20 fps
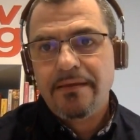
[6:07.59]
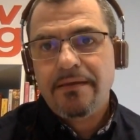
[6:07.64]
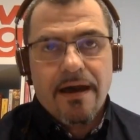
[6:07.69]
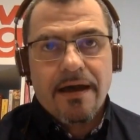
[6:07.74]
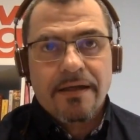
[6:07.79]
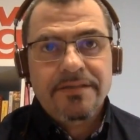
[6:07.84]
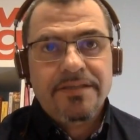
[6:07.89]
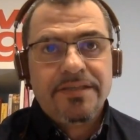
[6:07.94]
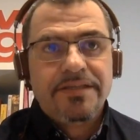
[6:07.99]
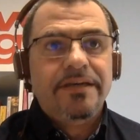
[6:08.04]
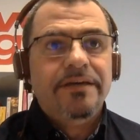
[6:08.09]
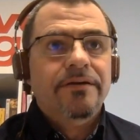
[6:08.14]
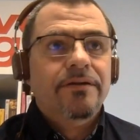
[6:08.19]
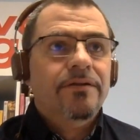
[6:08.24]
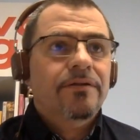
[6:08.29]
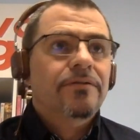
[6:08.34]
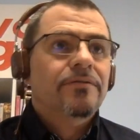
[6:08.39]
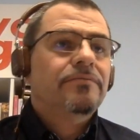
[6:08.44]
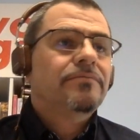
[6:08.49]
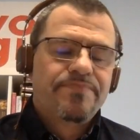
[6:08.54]

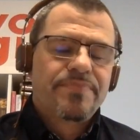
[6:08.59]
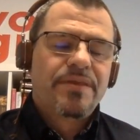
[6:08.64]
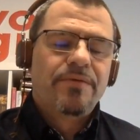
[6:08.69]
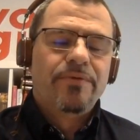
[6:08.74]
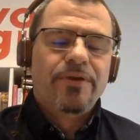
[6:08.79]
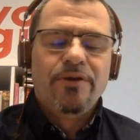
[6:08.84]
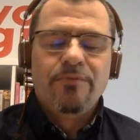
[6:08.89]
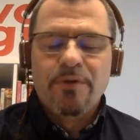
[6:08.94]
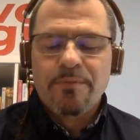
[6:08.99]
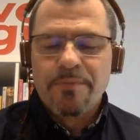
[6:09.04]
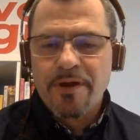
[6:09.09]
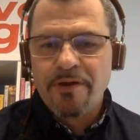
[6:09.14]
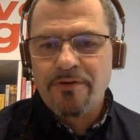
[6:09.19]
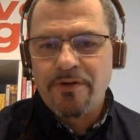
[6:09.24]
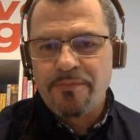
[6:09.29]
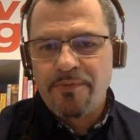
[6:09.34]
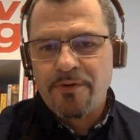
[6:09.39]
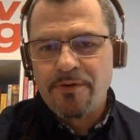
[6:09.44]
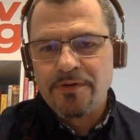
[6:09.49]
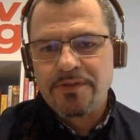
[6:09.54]
until there were no more bug
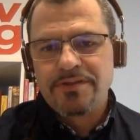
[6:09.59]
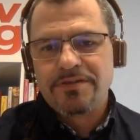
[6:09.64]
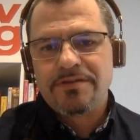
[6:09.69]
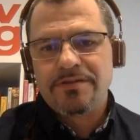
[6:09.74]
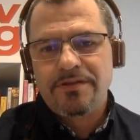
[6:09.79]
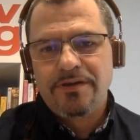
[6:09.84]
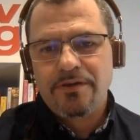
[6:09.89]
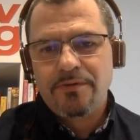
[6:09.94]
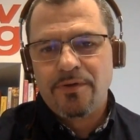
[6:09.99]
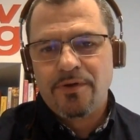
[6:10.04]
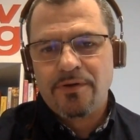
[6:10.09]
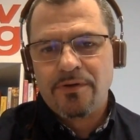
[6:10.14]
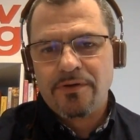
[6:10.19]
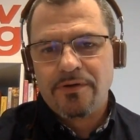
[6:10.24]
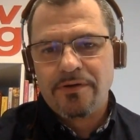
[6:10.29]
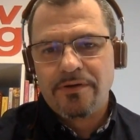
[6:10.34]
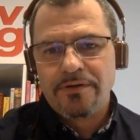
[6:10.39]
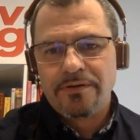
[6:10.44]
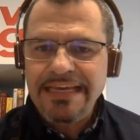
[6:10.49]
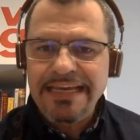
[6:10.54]
reports, no
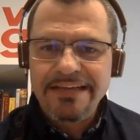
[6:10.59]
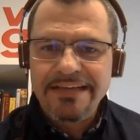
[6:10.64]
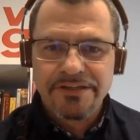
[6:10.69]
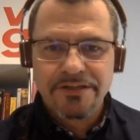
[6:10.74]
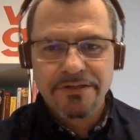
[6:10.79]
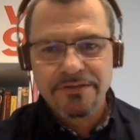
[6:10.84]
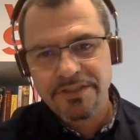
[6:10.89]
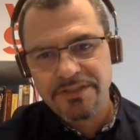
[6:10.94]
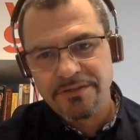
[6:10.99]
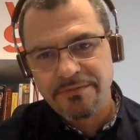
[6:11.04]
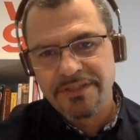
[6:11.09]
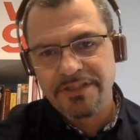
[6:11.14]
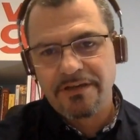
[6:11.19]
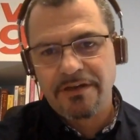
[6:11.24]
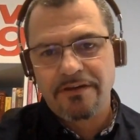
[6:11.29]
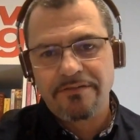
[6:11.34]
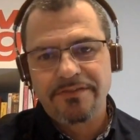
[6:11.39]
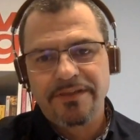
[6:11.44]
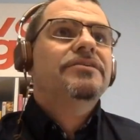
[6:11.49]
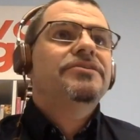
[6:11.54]
more issues to resolve,